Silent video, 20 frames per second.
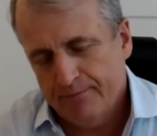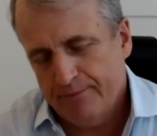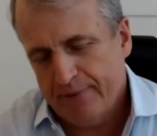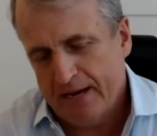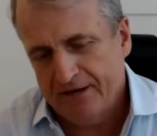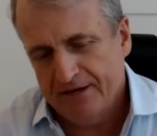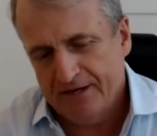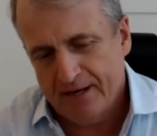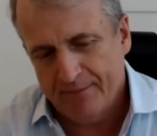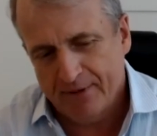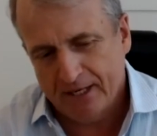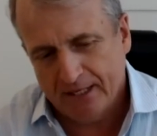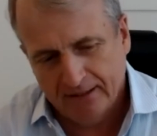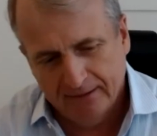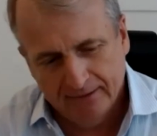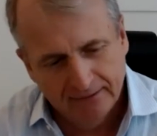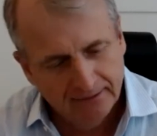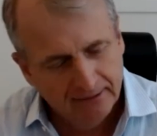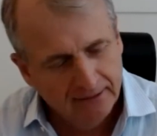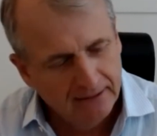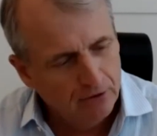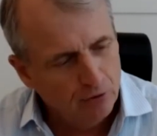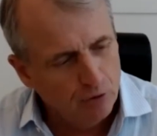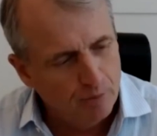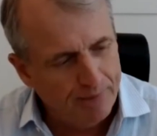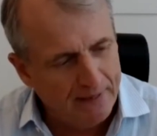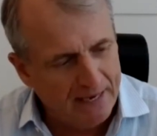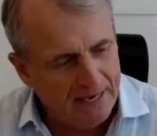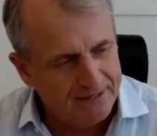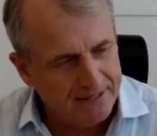pandemic or
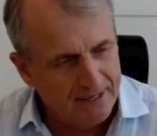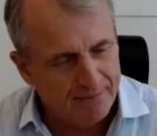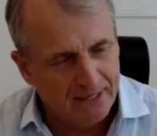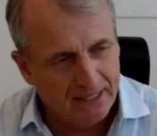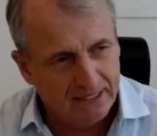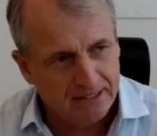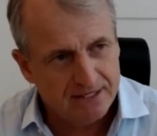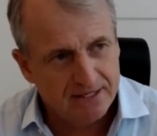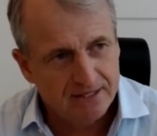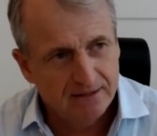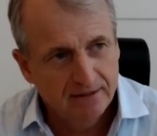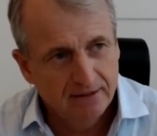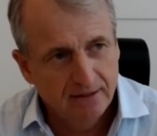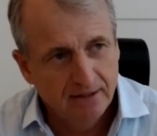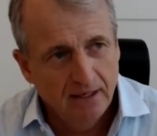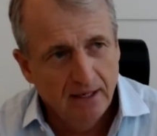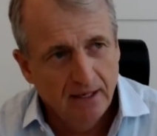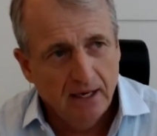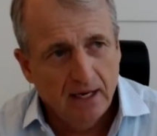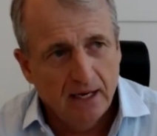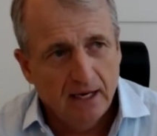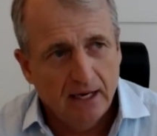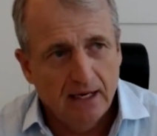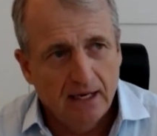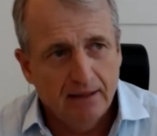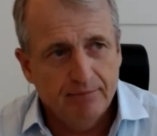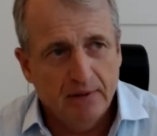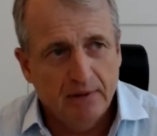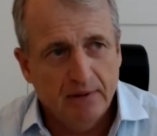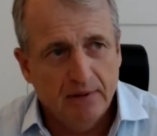pandemics.
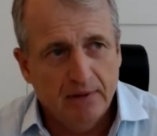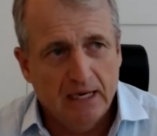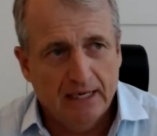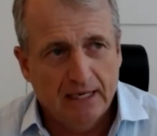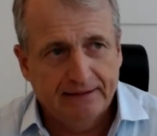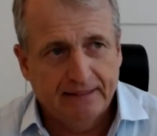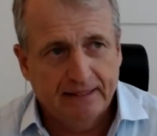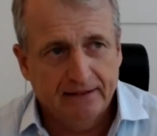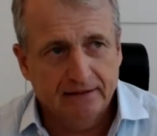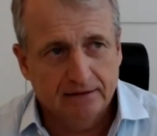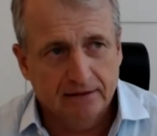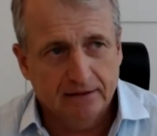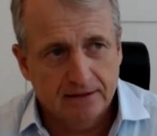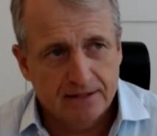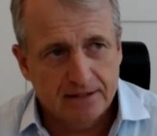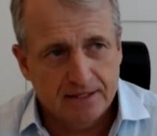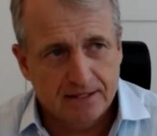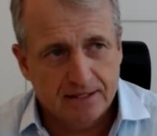I think that